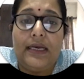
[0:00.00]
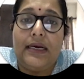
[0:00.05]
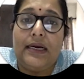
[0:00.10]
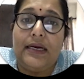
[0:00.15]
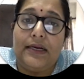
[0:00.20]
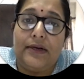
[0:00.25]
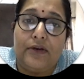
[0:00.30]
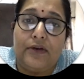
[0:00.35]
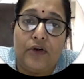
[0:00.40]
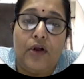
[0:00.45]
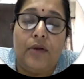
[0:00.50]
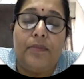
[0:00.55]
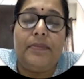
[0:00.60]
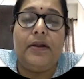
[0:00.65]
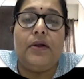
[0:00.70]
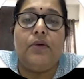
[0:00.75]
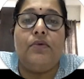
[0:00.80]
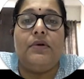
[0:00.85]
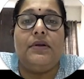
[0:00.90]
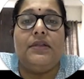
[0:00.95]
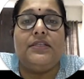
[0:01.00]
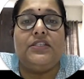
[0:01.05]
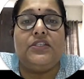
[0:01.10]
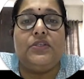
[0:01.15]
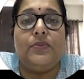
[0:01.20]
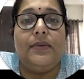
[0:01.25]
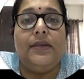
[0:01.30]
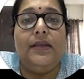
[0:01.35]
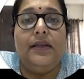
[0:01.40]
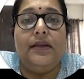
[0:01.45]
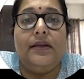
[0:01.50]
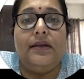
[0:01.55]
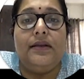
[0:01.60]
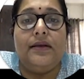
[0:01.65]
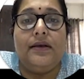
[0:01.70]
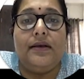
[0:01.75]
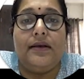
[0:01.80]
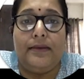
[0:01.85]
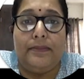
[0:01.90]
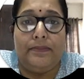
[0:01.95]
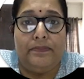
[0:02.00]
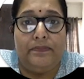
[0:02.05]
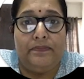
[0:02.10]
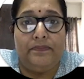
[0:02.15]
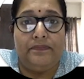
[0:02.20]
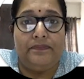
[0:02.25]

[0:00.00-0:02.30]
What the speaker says: a drop down list will come